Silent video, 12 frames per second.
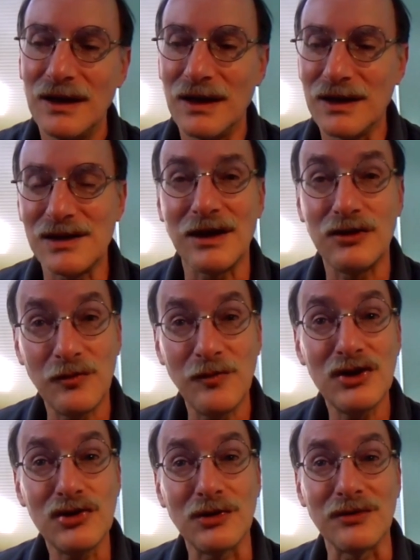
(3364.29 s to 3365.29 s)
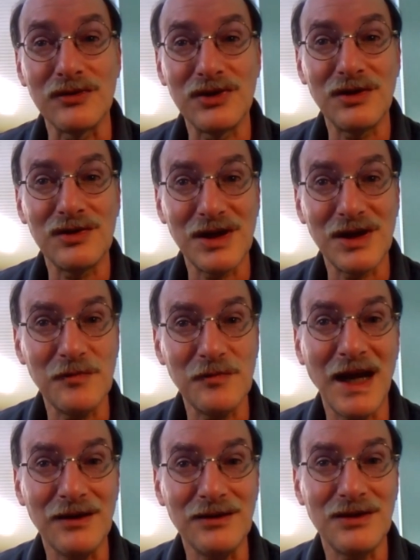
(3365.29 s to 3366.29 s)
is Edgar Mitchell, who's the sixth
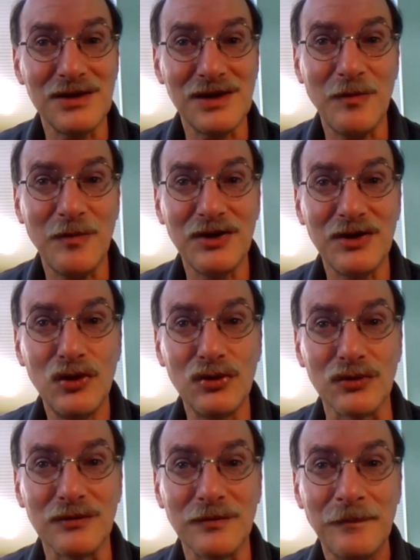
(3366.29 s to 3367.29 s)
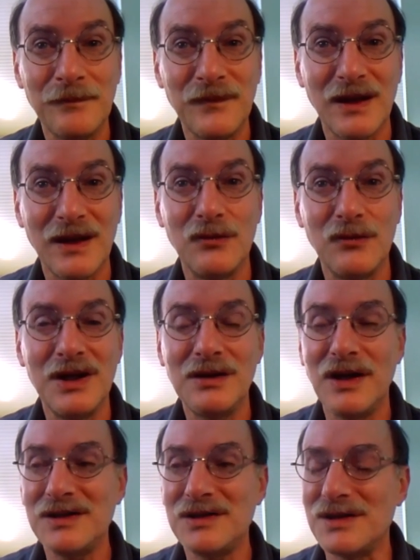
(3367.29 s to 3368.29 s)
man to step on the moon. And what he
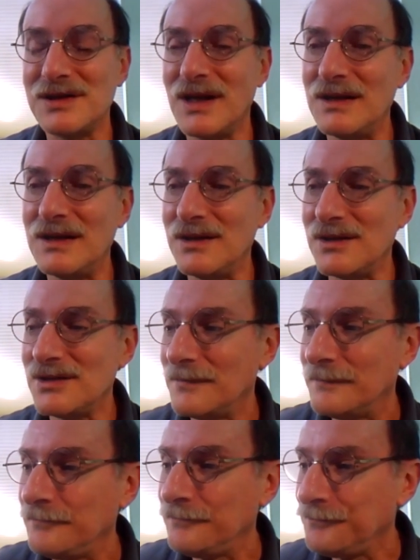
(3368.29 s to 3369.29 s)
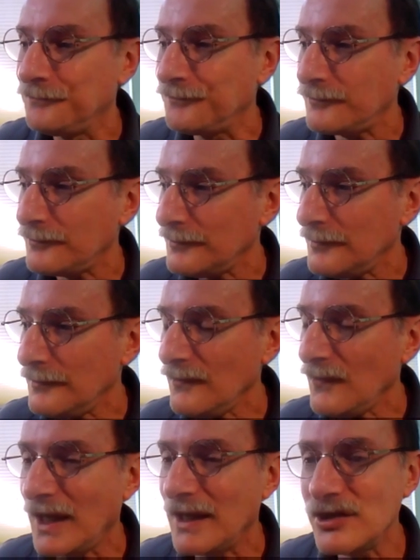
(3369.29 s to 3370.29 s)
likes to say is
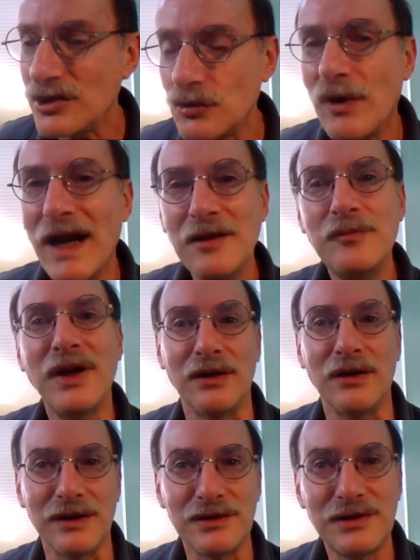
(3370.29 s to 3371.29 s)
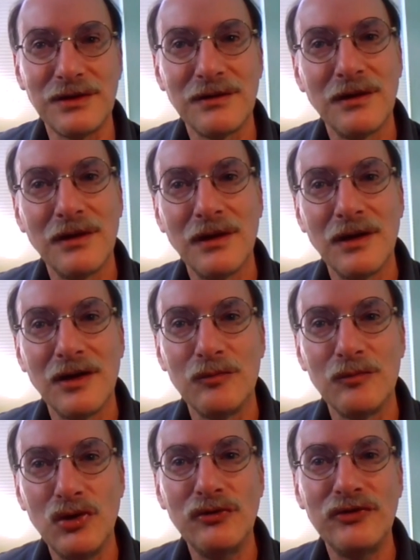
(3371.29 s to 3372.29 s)
his grandparents
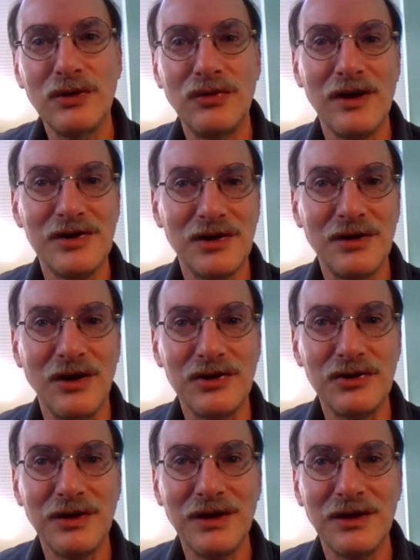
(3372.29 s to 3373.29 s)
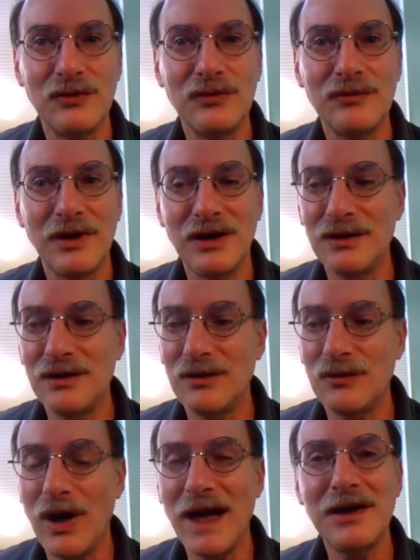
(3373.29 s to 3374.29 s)
moved across the country in
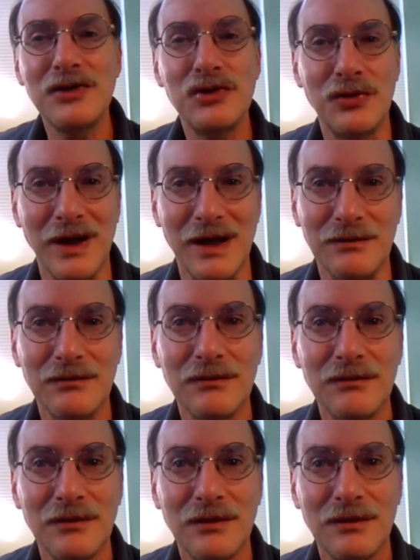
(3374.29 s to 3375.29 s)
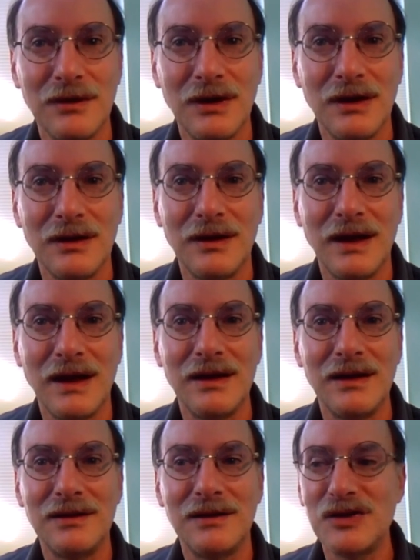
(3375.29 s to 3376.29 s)
a wagon train.
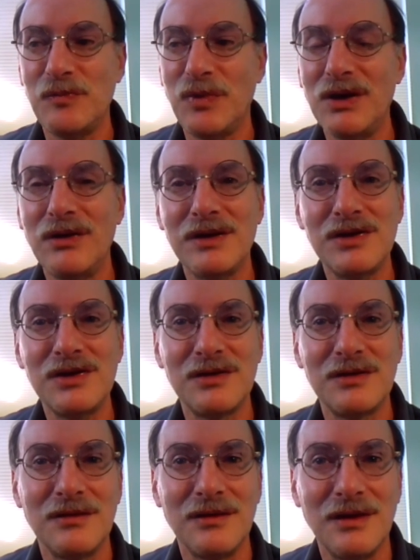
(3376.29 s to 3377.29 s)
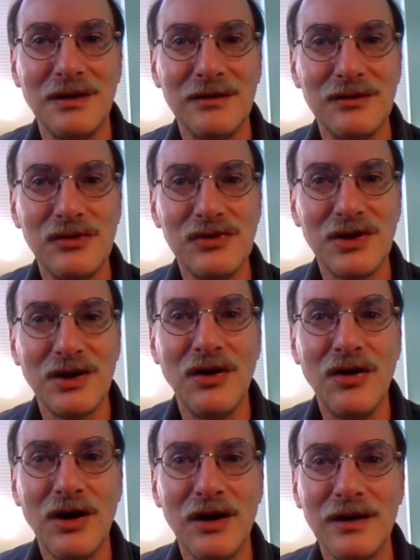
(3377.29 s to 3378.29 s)
And his parents used the
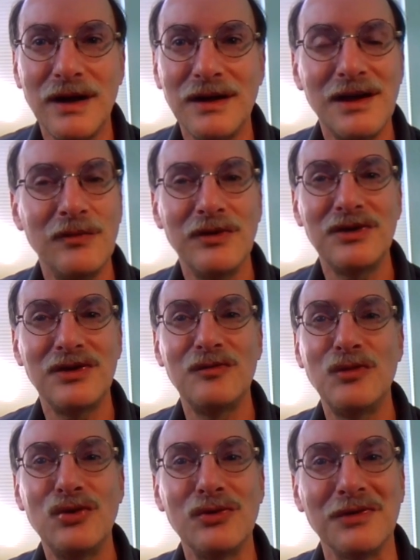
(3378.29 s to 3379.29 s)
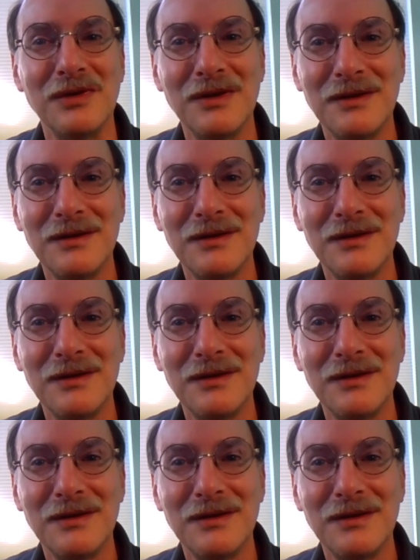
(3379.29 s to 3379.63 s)
car, and he went to the moon.